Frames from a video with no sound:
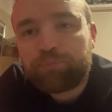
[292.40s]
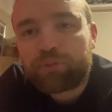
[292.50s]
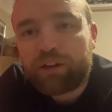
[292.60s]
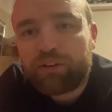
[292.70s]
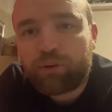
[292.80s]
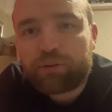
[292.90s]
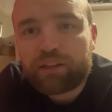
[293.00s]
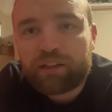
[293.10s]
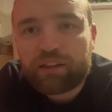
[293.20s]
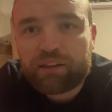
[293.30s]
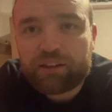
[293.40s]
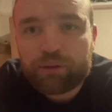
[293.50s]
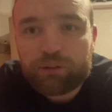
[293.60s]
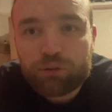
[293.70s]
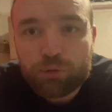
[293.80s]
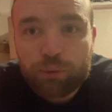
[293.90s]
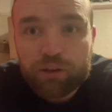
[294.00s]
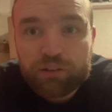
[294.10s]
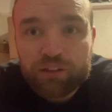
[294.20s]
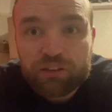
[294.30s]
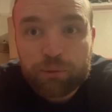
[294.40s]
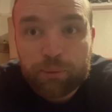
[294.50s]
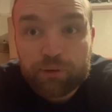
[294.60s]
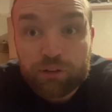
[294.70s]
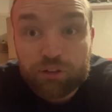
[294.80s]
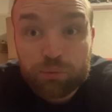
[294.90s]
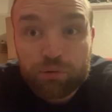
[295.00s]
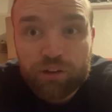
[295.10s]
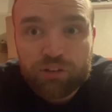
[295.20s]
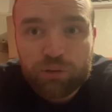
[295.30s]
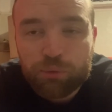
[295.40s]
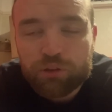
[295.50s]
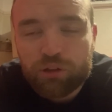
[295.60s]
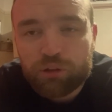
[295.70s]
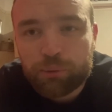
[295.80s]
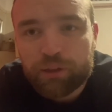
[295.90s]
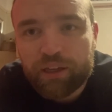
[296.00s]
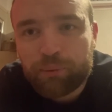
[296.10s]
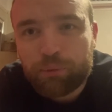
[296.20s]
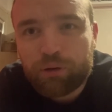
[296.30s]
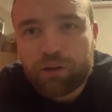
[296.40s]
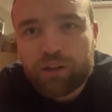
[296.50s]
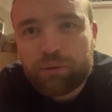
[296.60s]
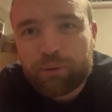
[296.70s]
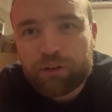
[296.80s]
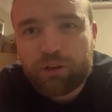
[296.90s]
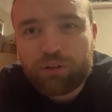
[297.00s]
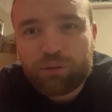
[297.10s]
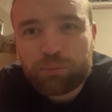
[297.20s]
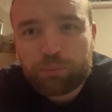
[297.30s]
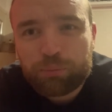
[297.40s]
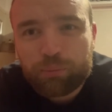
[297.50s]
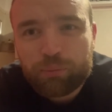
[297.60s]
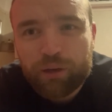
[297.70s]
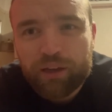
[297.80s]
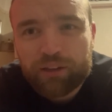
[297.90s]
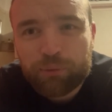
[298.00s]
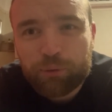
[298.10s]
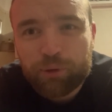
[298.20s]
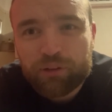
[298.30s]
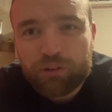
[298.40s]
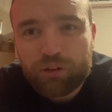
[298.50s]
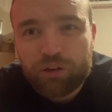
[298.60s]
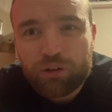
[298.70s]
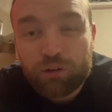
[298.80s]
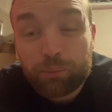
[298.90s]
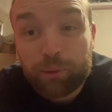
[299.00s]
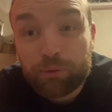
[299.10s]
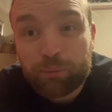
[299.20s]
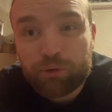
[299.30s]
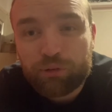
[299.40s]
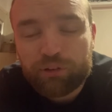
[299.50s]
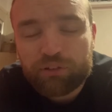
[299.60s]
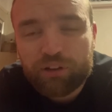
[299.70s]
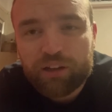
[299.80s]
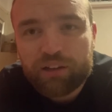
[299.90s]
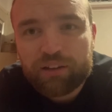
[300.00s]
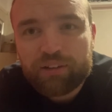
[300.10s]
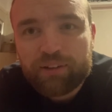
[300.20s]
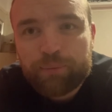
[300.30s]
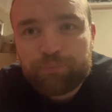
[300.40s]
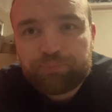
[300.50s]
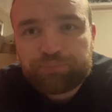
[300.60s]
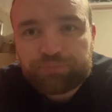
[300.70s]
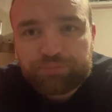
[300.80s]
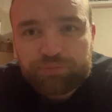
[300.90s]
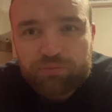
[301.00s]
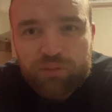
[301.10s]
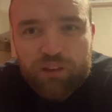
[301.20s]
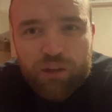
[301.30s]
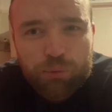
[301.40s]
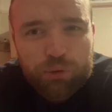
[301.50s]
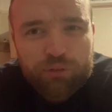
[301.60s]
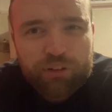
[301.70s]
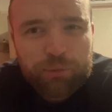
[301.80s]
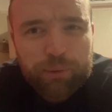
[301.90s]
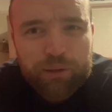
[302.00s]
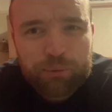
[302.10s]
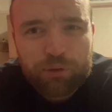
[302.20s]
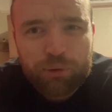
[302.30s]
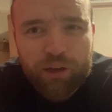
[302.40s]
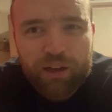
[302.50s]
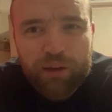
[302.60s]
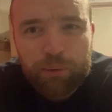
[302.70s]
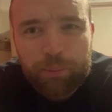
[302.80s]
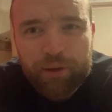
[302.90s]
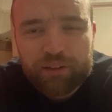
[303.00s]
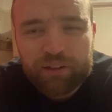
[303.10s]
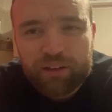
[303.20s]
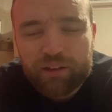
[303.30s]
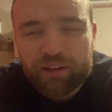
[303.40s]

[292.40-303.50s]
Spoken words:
You know, so I didn't think they did too well this season, so it's not a surprise so much the Honda were there, but it's not a WSR or BMW, sorry, track. I would have expected them to do a little bit better,